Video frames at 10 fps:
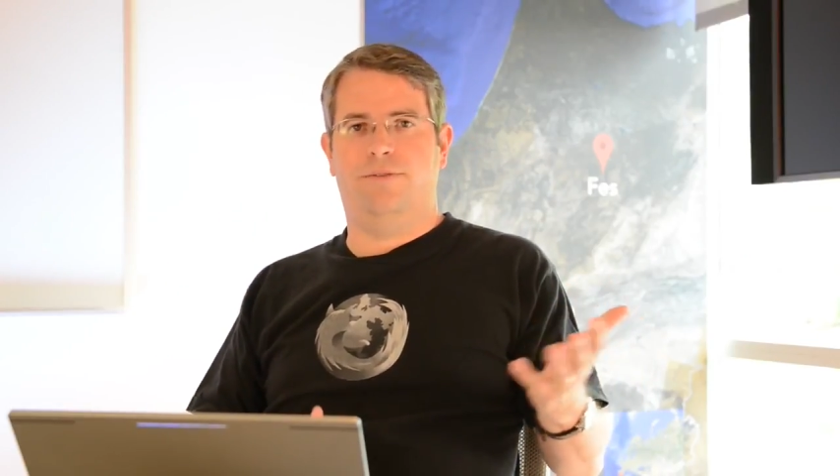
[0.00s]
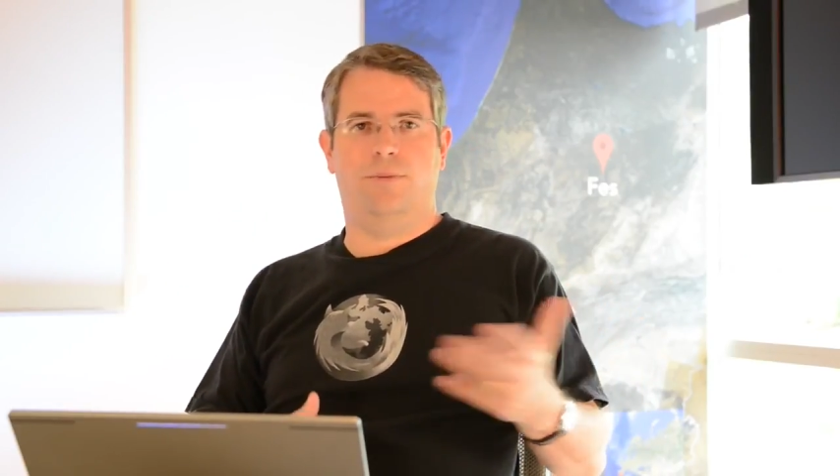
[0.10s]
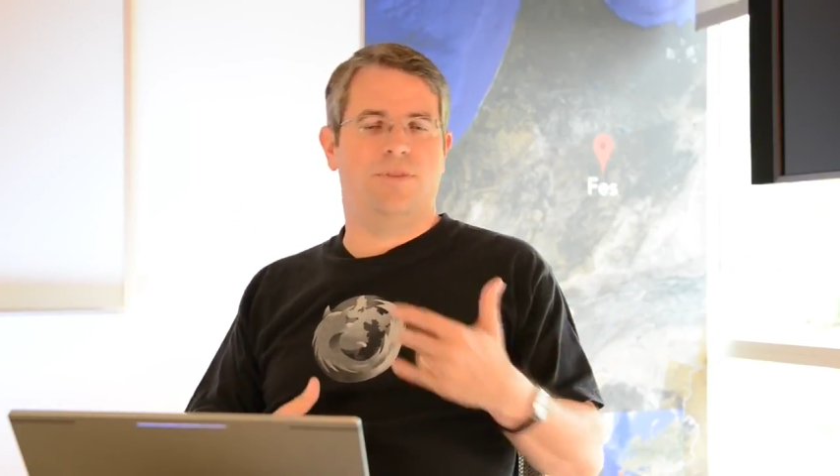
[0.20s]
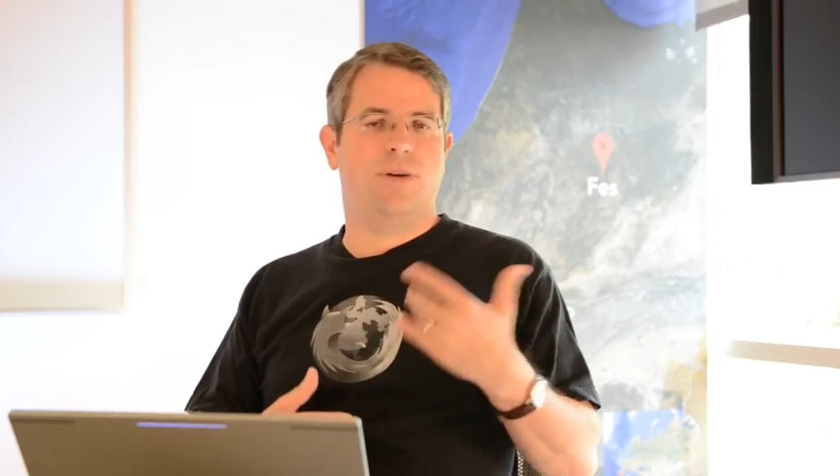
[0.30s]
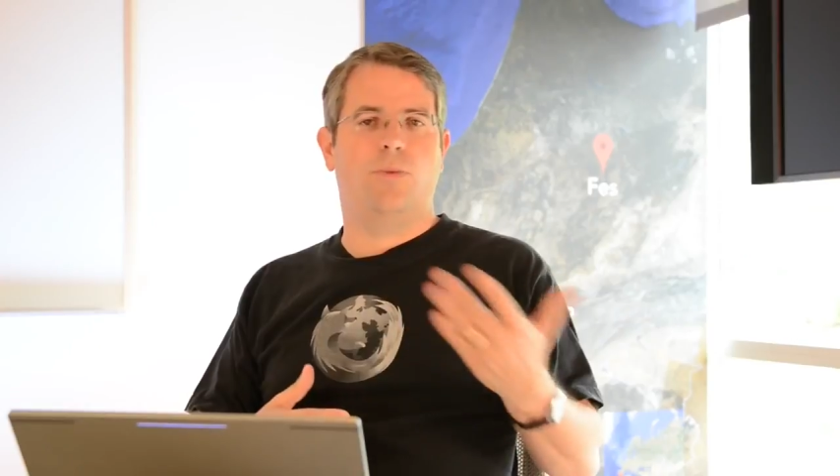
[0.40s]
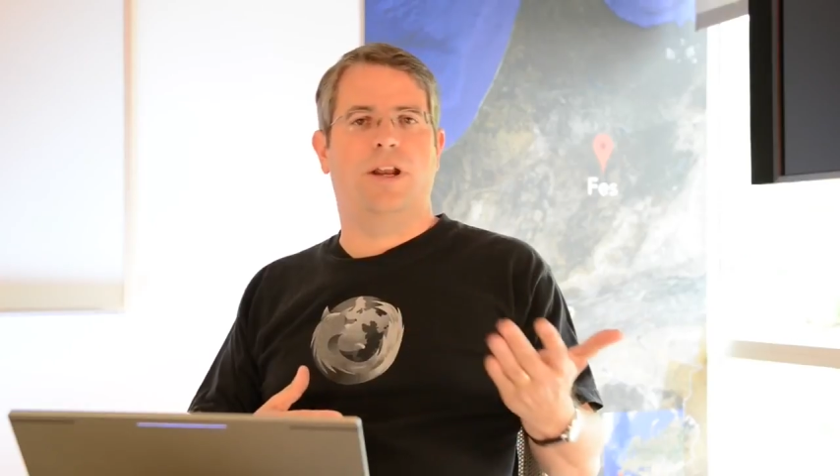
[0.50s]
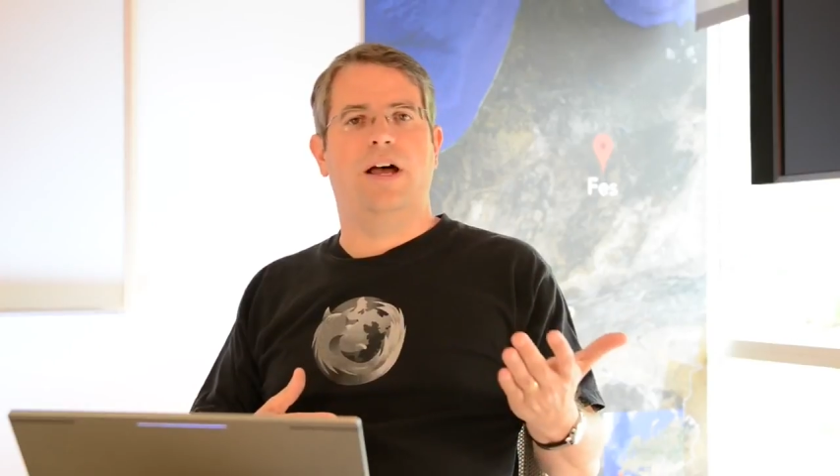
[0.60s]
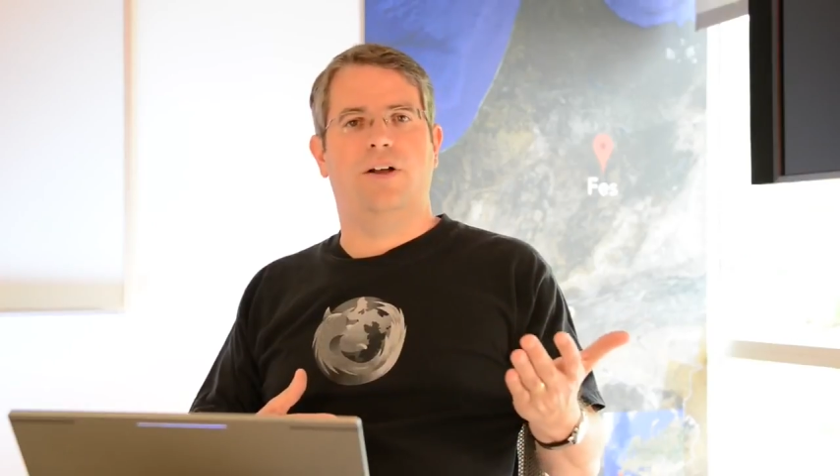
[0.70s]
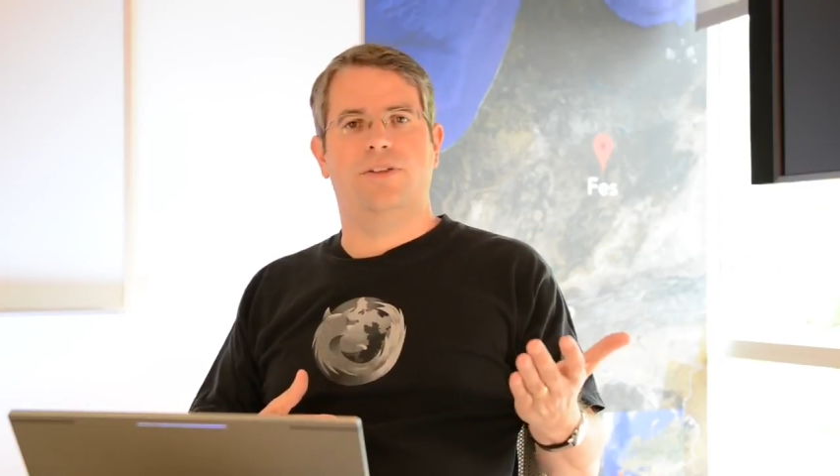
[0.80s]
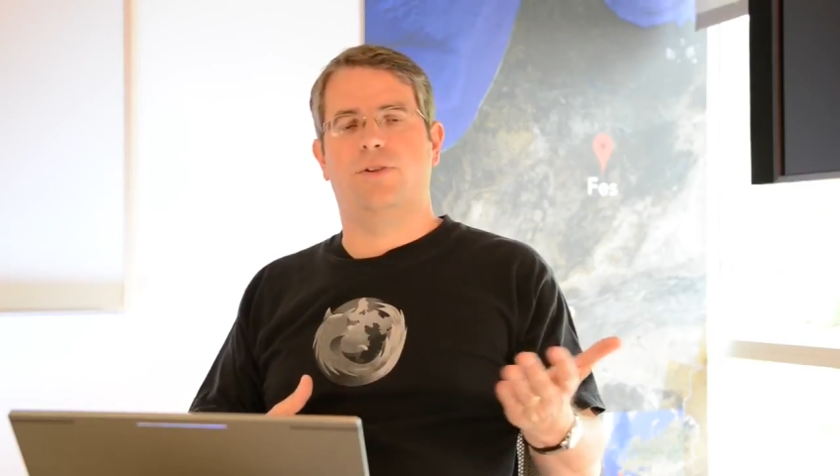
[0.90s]
from someone
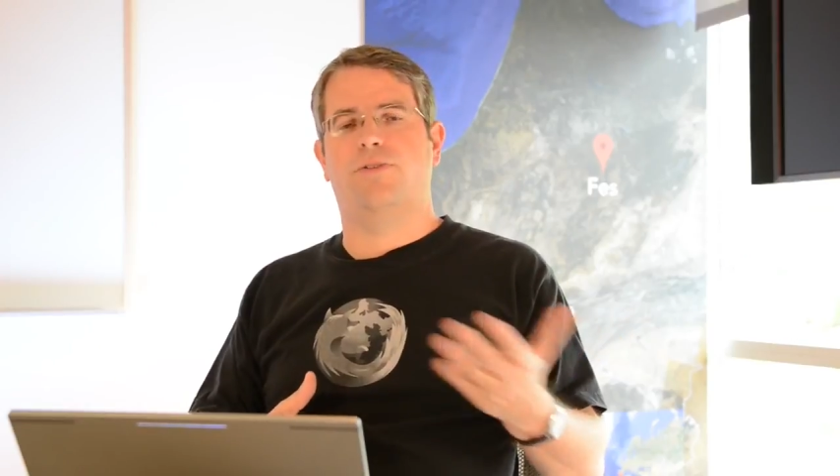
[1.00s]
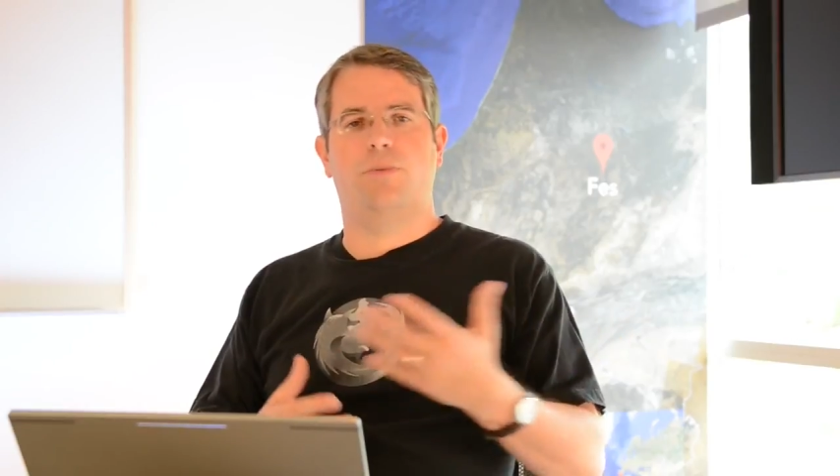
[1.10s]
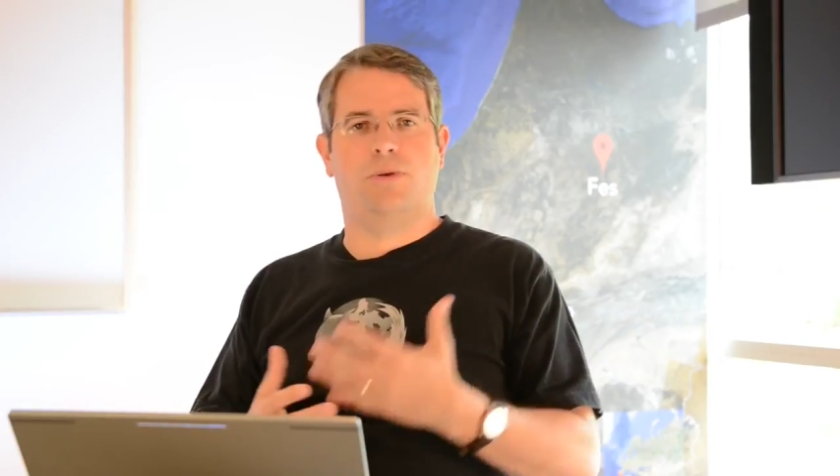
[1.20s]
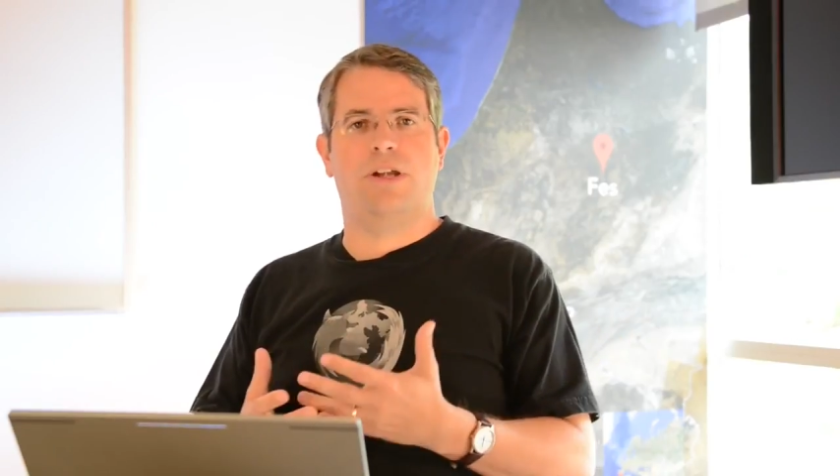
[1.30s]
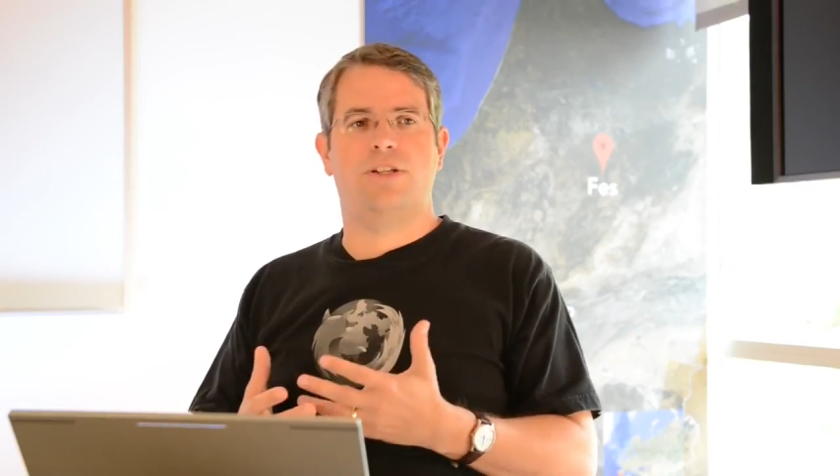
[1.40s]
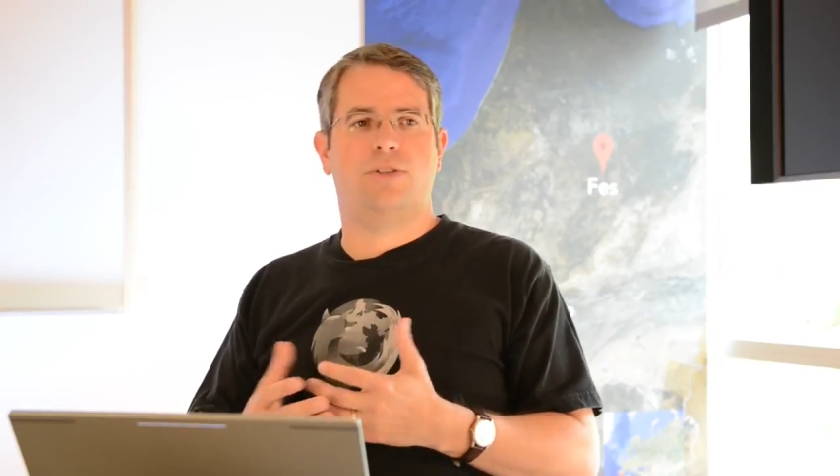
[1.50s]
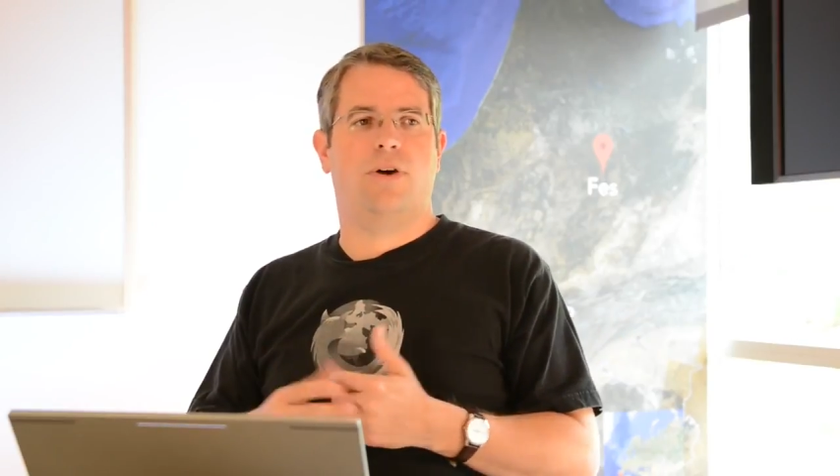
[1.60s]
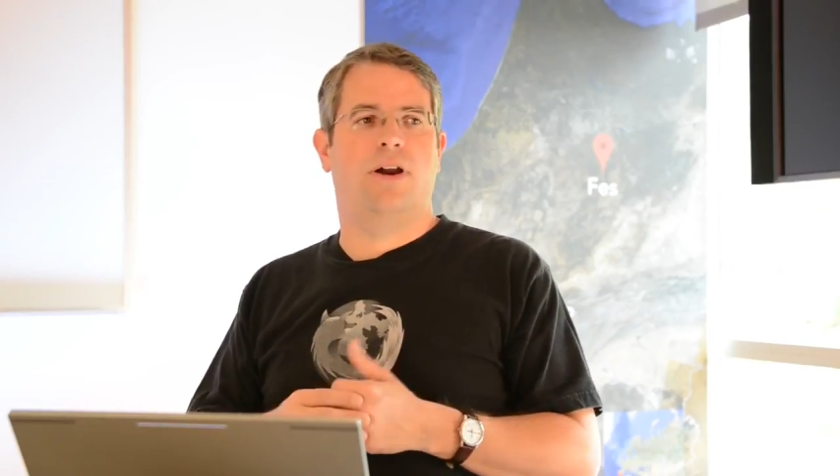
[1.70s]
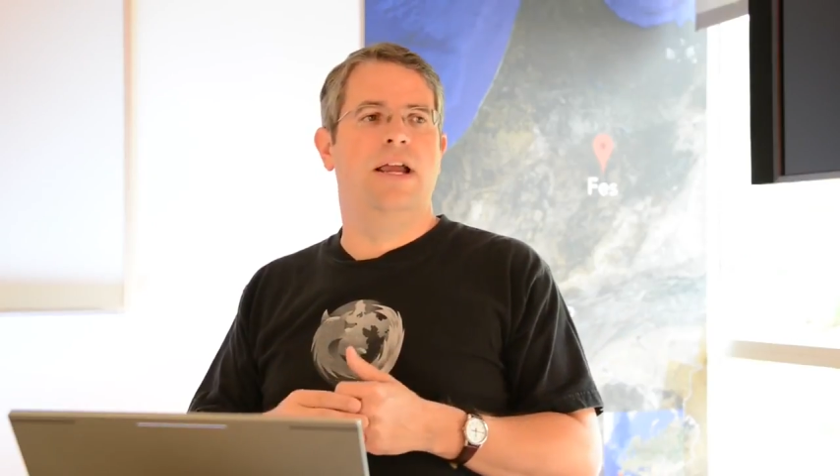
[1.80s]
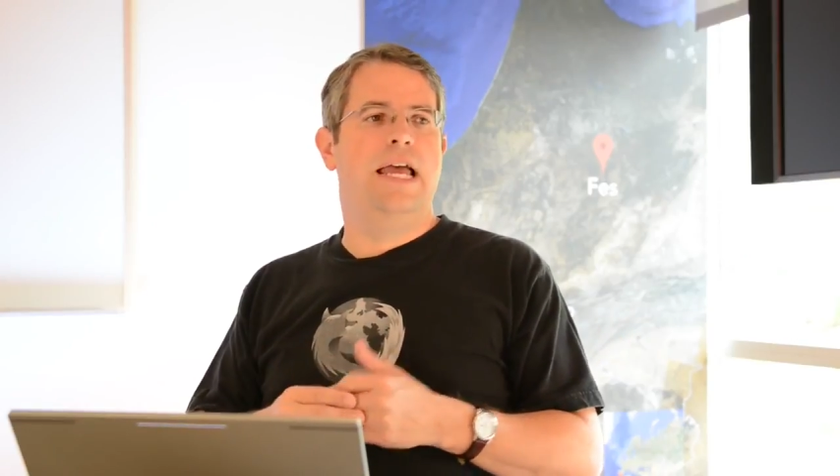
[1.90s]
else or from a
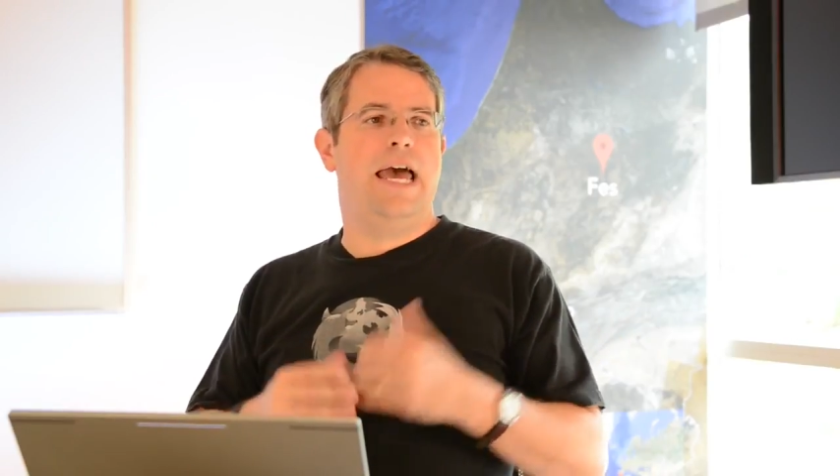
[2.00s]
registrar.